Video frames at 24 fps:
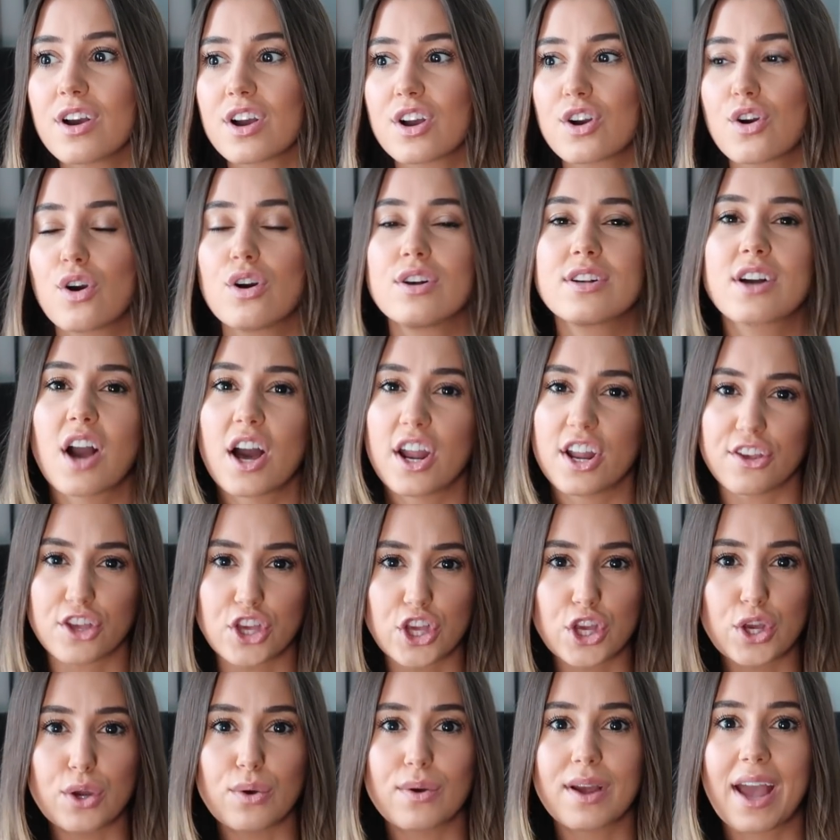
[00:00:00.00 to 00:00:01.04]
kind of
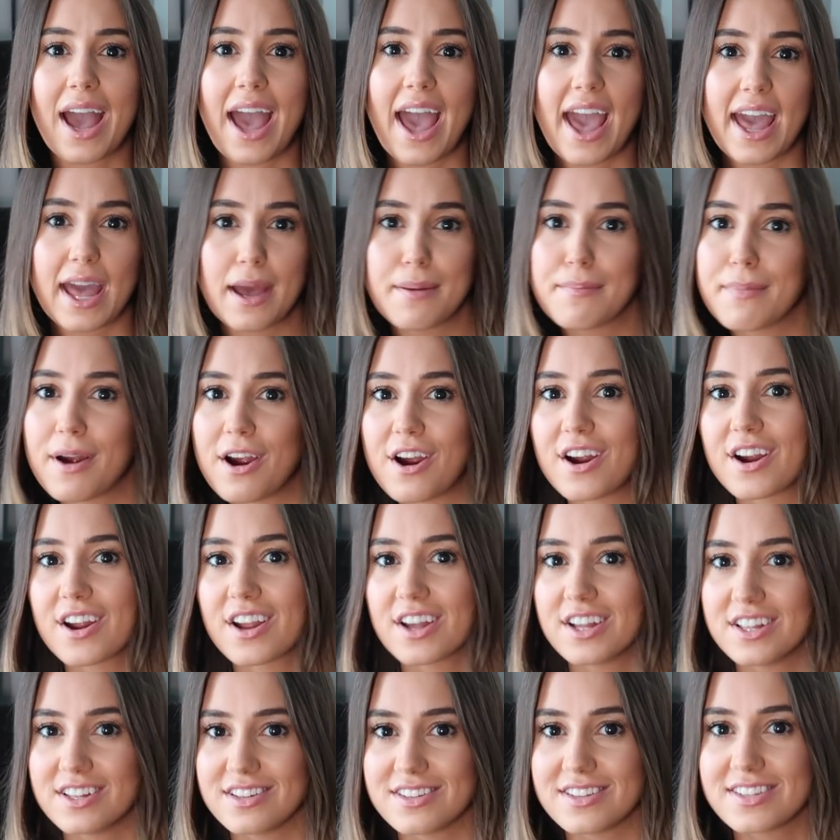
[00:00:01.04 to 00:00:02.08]
UK
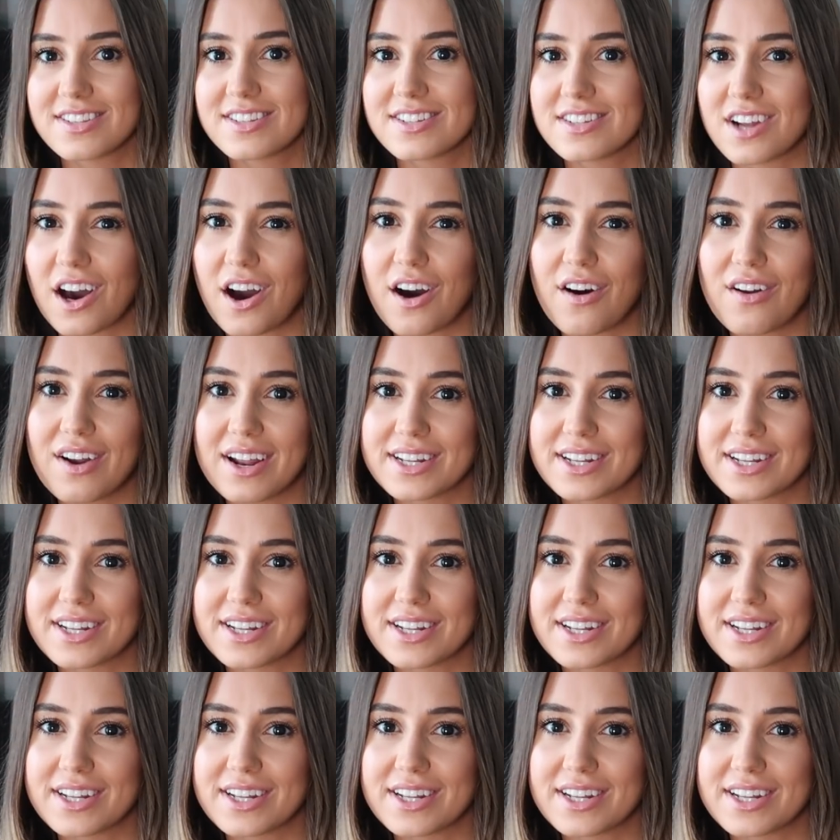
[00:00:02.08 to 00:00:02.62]
American style